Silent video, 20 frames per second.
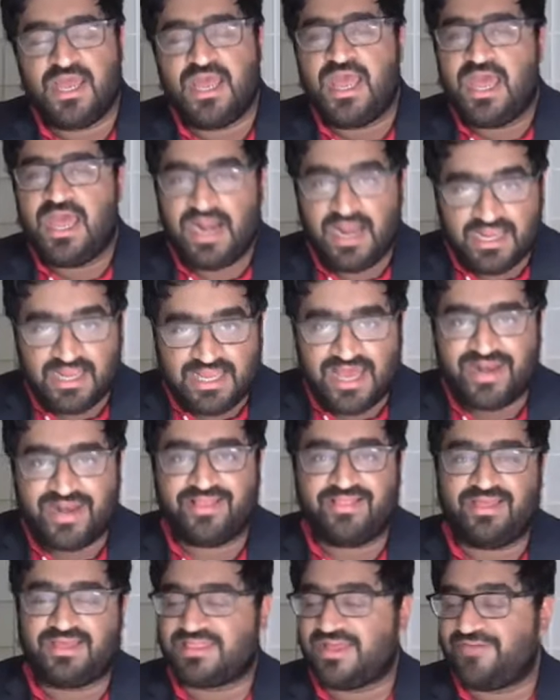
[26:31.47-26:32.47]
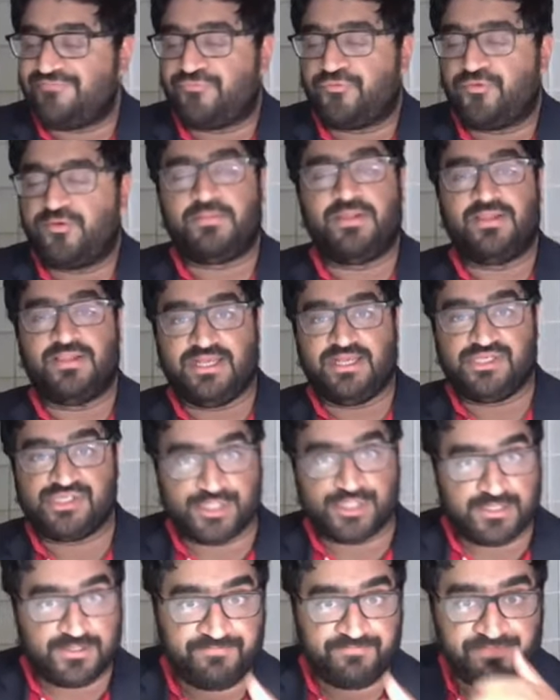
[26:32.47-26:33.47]
And I get it, like, that
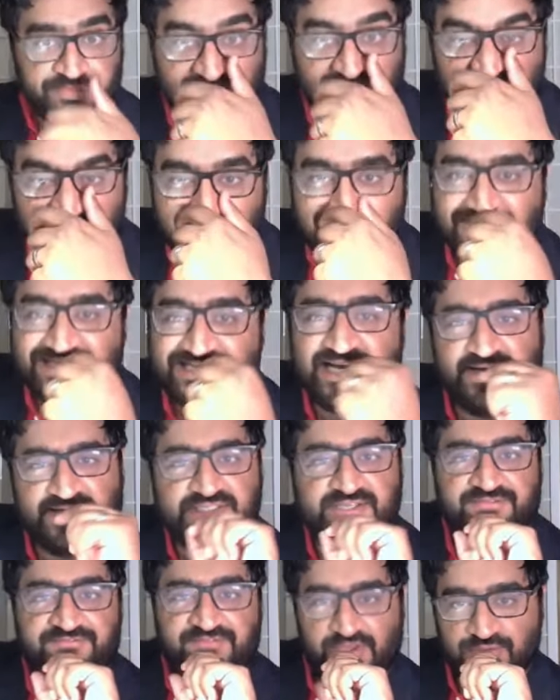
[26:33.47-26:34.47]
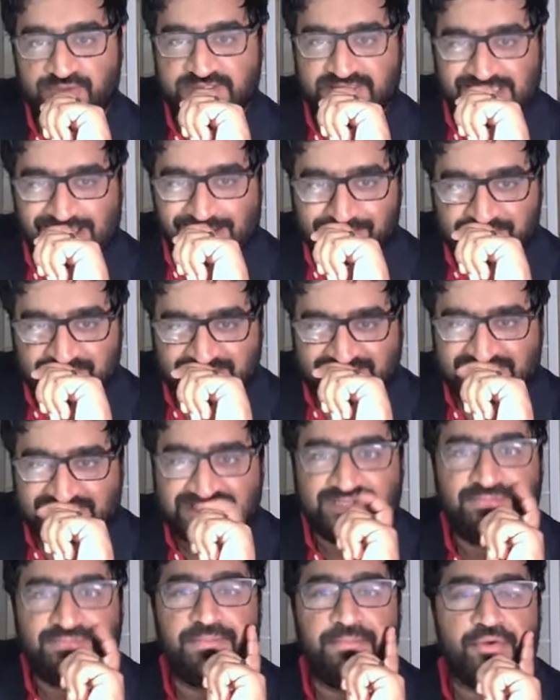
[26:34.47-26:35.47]
formulation, it takes a few steps, it needs to
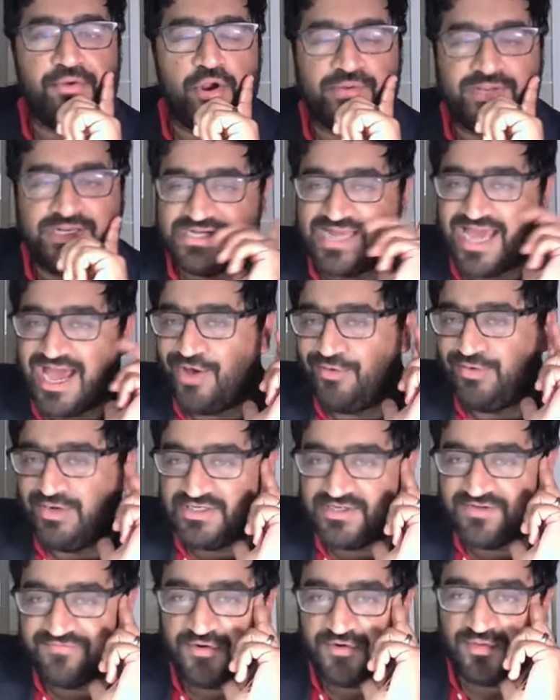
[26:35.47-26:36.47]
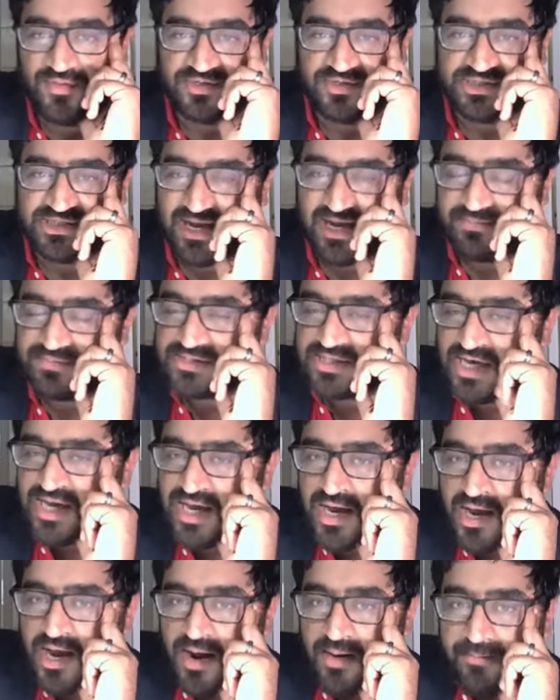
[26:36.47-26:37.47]
be broken down into further steps,
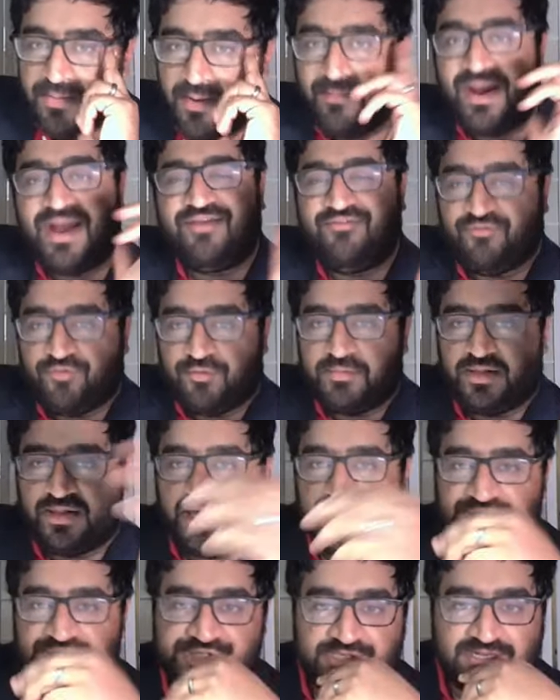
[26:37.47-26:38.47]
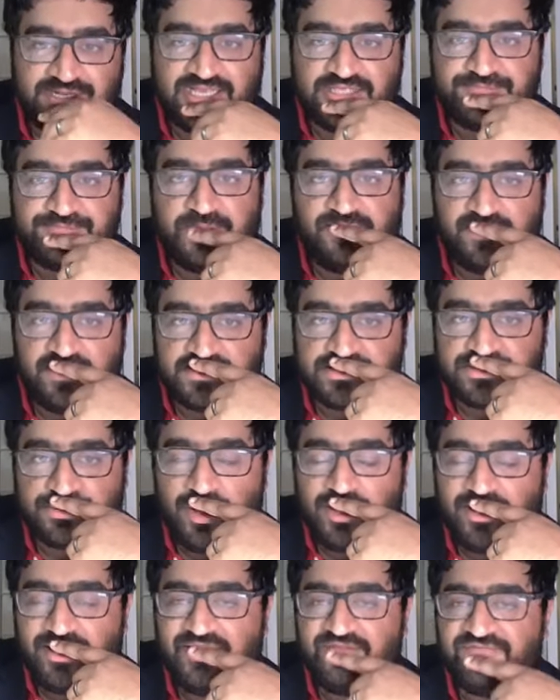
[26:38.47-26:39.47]
but my formulation has been this:
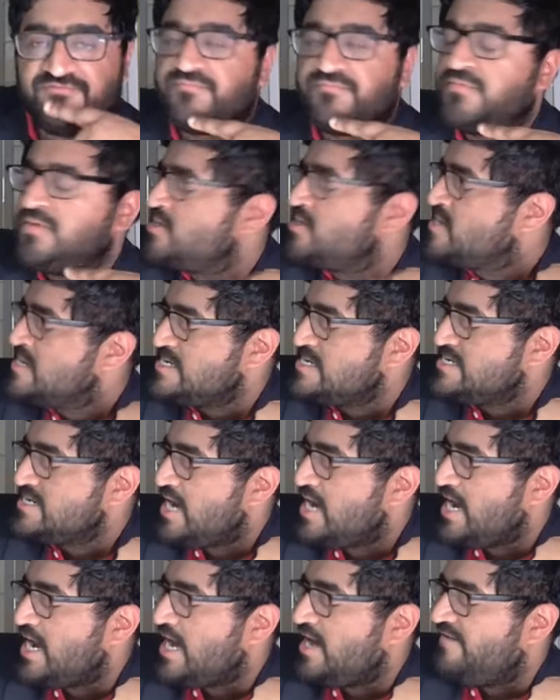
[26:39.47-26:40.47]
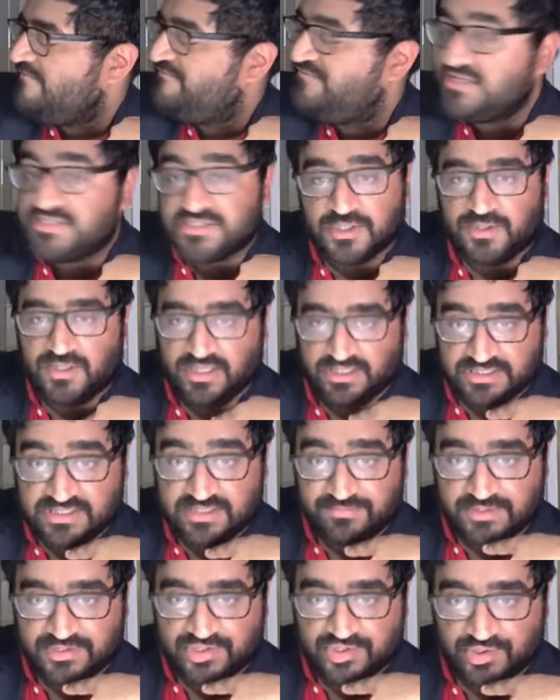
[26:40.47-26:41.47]
well, if uh,
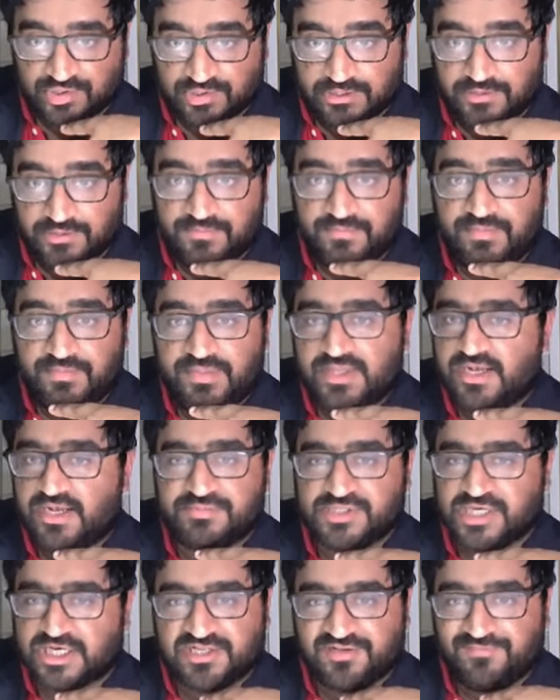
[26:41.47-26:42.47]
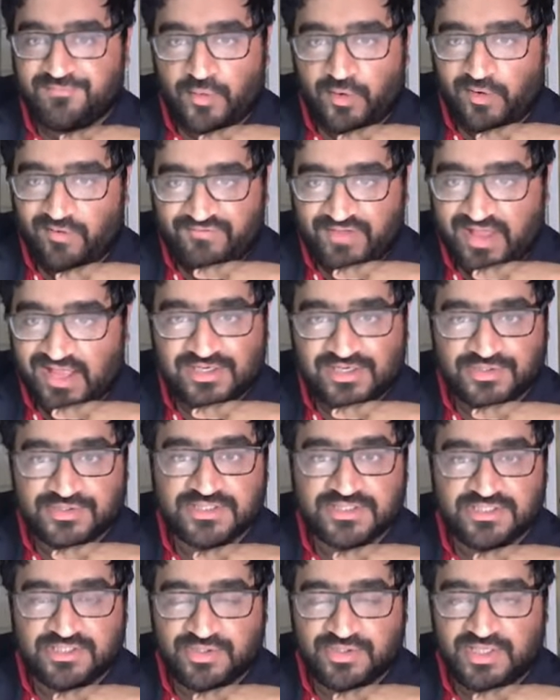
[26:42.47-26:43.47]
physicalism is true, then objective moral values
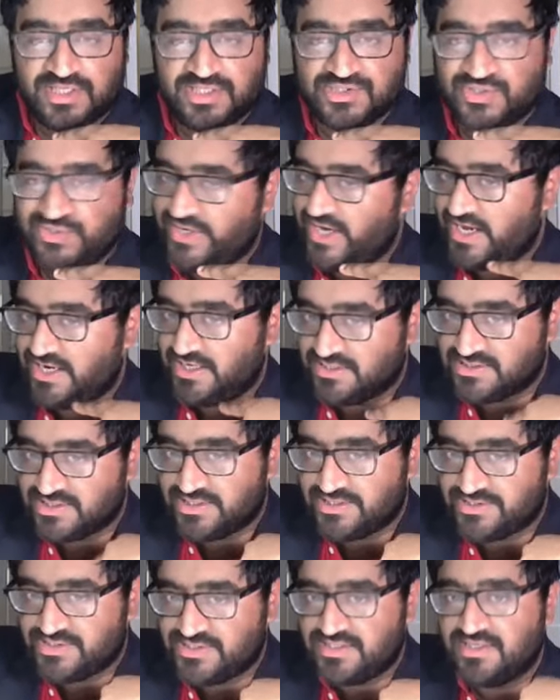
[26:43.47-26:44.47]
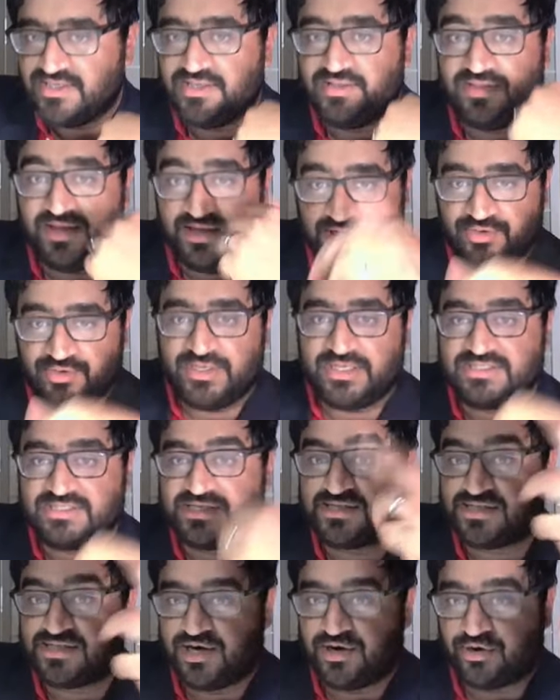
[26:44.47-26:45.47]
and duties do not exist, they do
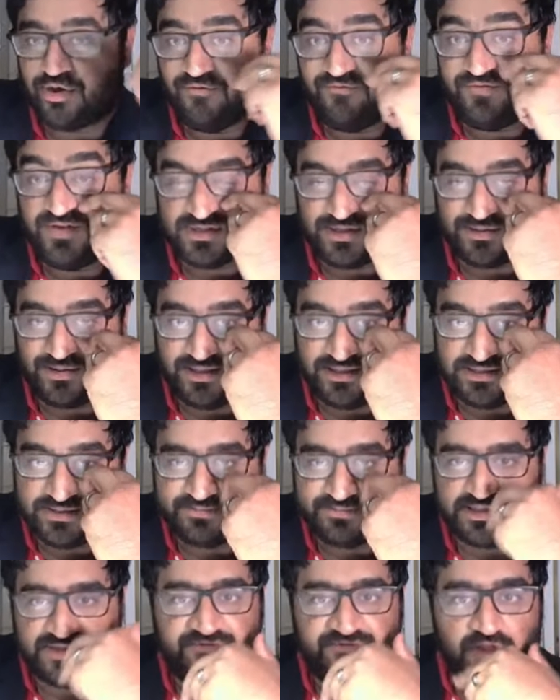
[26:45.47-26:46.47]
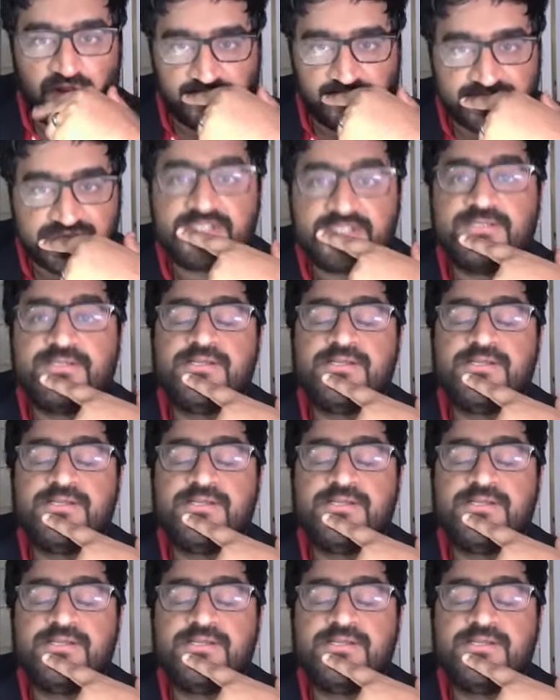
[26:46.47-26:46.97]
exist, ergo physicalism is false.